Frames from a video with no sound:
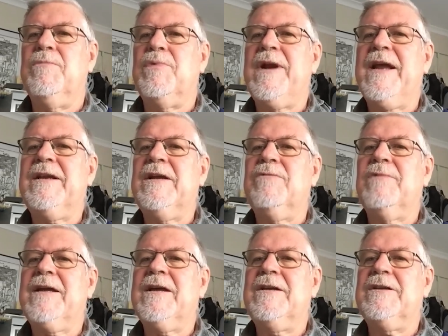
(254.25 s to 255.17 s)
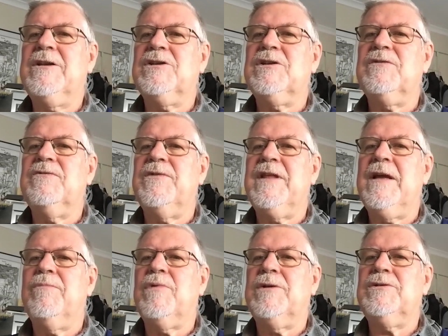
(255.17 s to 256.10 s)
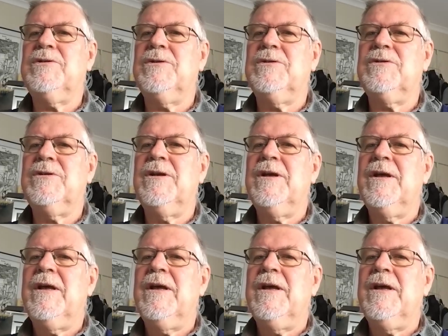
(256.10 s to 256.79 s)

branding recognition for their produce.